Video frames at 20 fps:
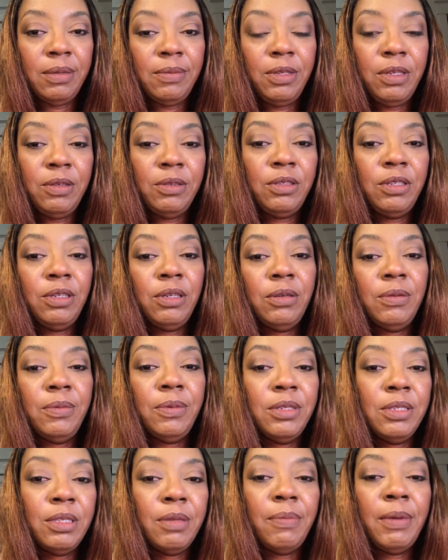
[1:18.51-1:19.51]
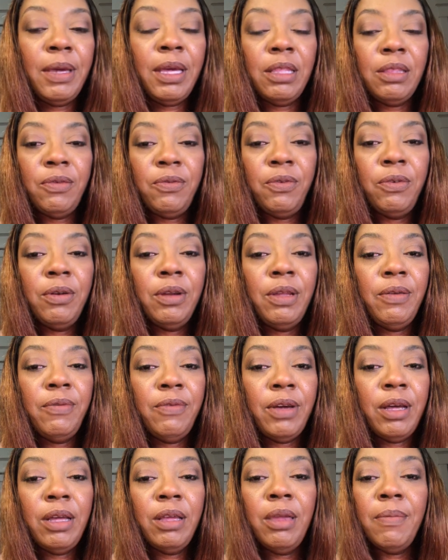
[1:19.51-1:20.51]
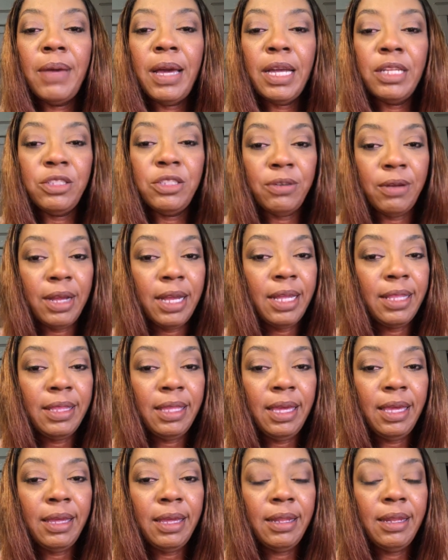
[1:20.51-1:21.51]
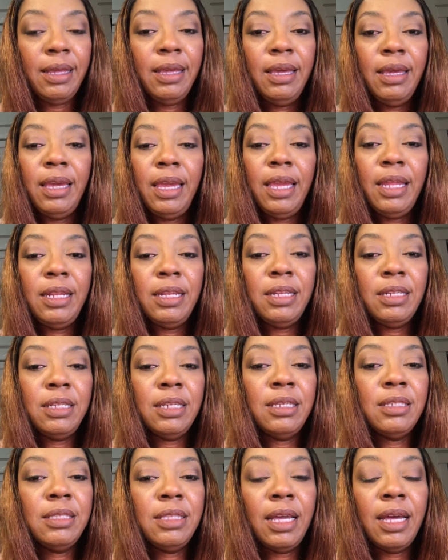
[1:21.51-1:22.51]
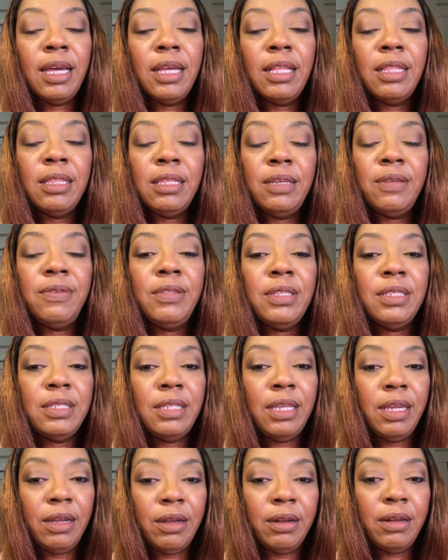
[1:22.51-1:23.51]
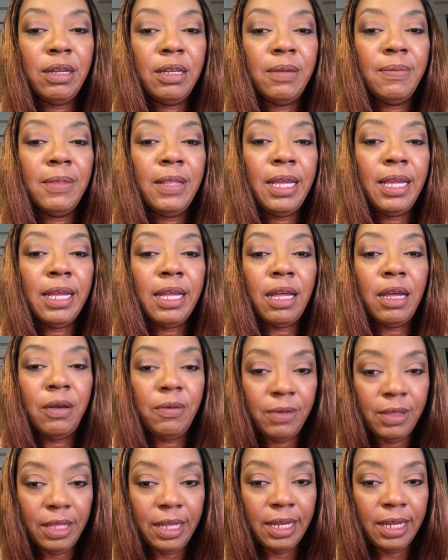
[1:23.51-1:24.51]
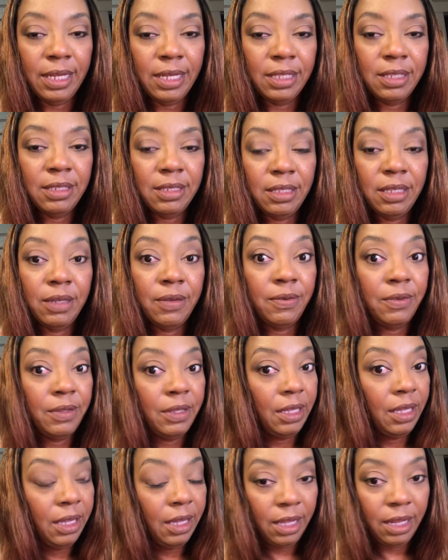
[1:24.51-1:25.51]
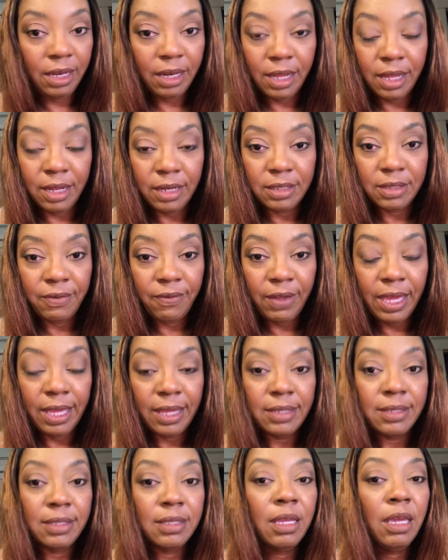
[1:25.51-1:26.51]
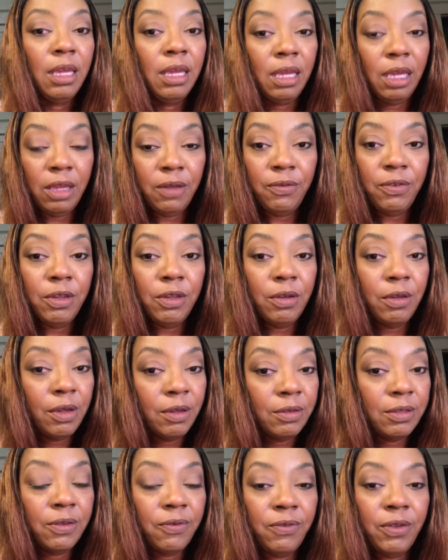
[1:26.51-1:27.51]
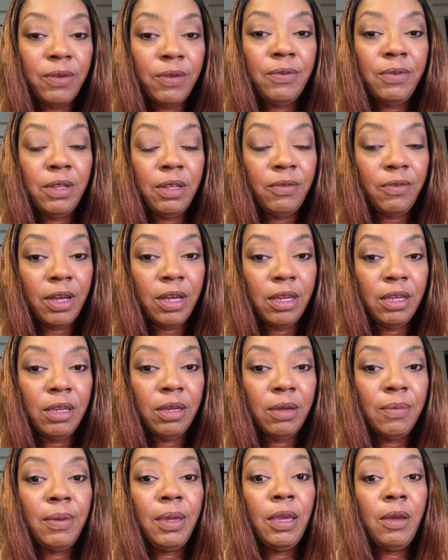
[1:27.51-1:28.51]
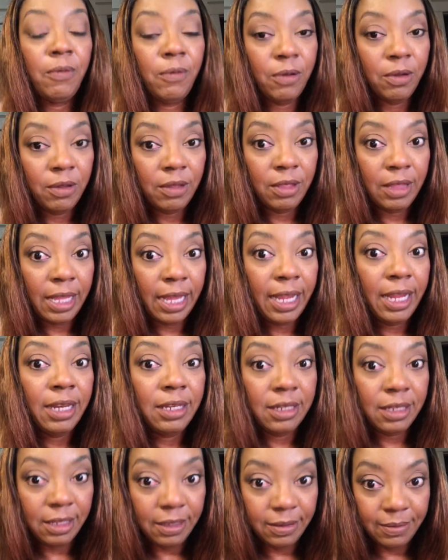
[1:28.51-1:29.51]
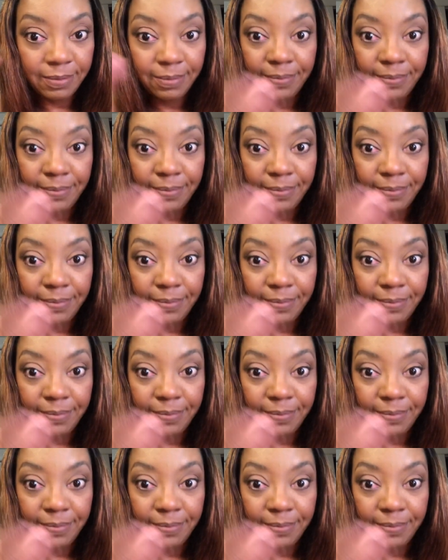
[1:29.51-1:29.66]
YouTubers about the 40 volume. I tried that, and it does not lift this hair up like I would like it to lift it, and not as fast. If you use the 50 volume, it will lighten it